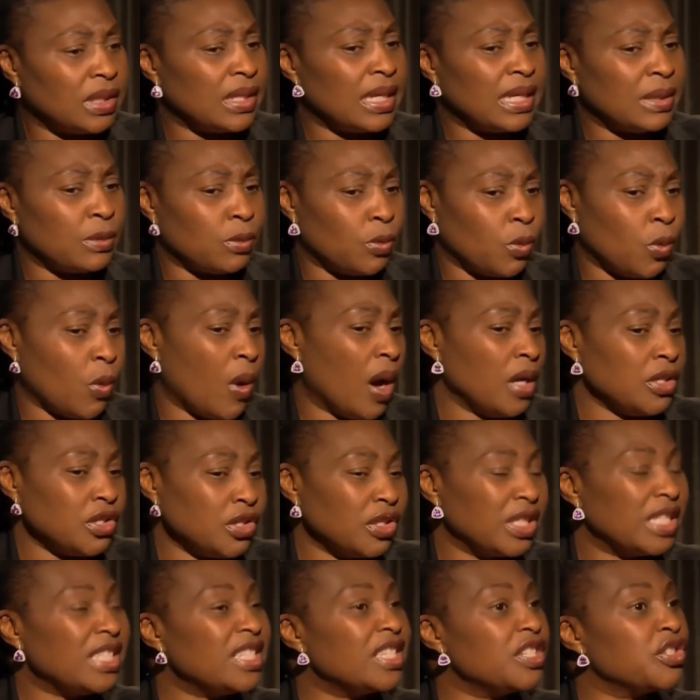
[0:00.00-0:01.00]
why
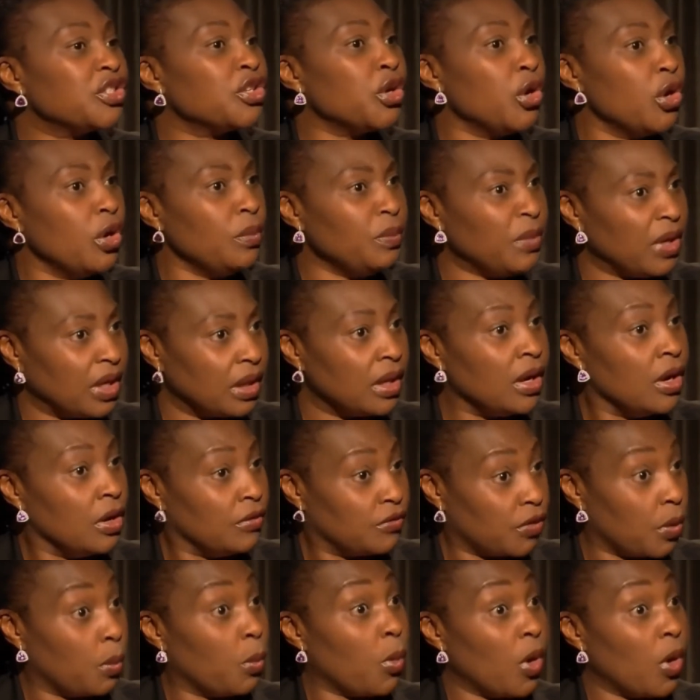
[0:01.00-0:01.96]
should it deter me from